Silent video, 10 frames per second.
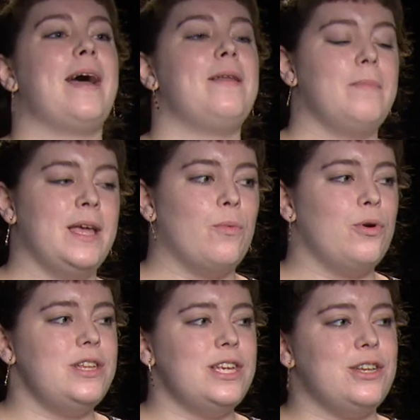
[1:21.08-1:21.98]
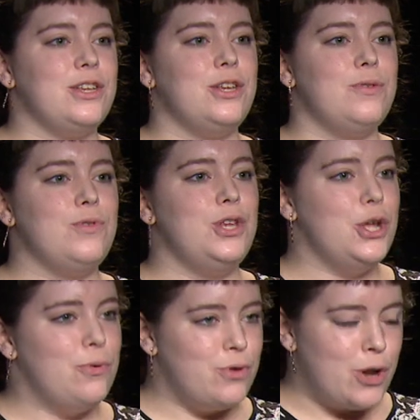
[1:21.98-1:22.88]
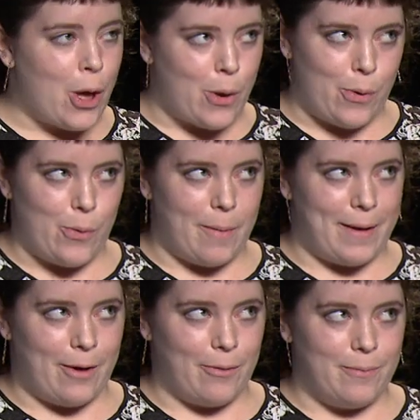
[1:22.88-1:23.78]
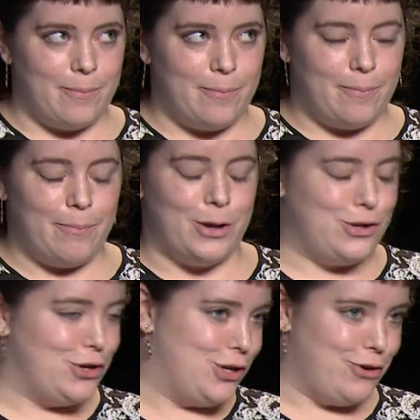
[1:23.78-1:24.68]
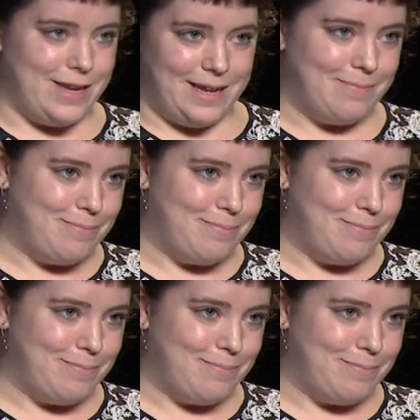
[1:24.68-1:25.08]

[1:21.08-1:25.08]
and Mia, what did you know about Punch and Judy?